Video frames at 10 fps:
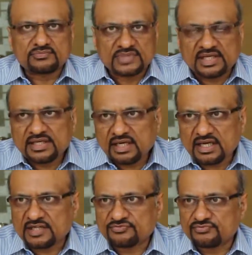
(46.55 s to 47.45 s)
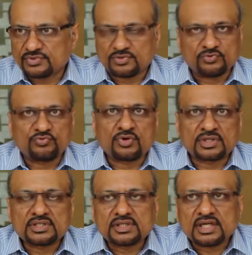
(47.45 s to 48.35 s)
In real life, for
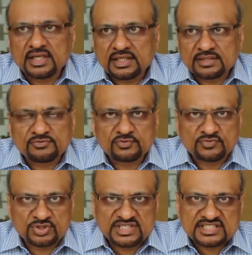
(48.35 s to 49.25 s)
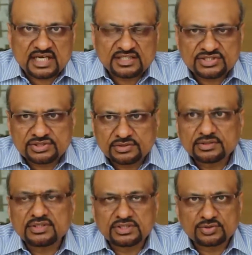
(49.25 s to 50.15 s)
a visually challenged
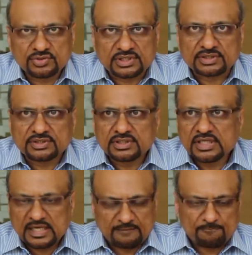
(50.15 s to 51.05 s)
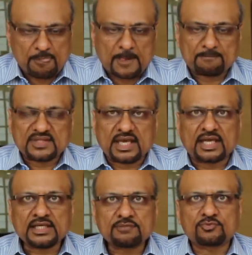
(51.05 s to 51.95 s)
student,
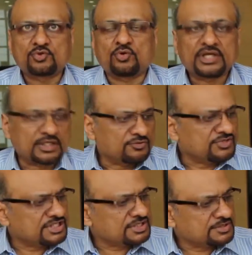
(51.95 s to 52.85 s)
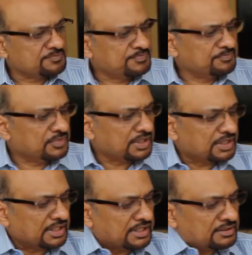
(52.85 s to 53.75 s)
any drawing which is
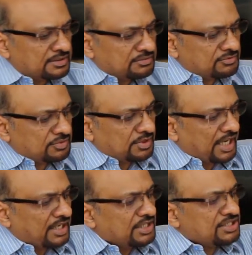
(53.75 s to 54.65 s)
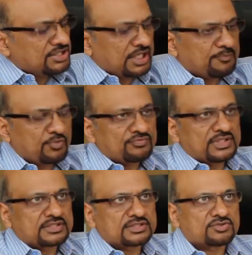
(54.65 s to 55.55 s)
in any shape of
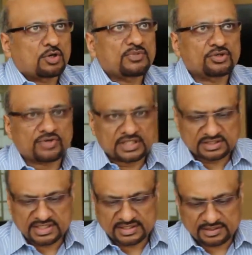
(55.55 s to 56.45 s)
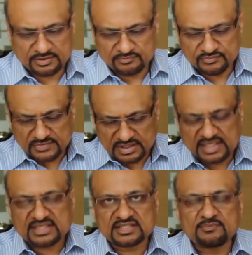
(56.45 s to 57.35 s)
that normal drawing thing,
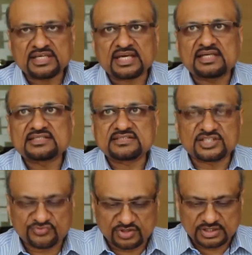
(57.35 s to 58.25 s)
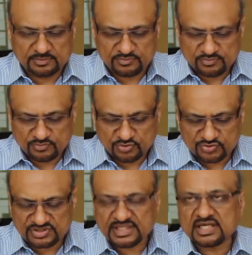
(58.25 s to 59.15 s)
it doesn't make any sense for them
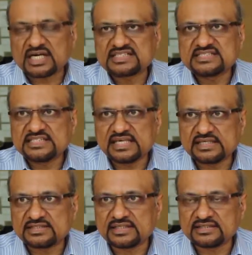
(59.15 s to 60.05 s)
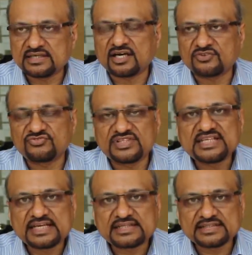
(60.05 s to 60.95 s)
because they can't see anything, they can't
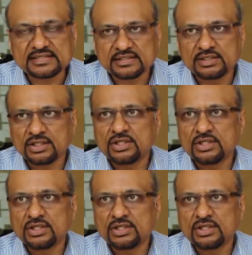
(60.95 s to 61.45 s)
feel anything.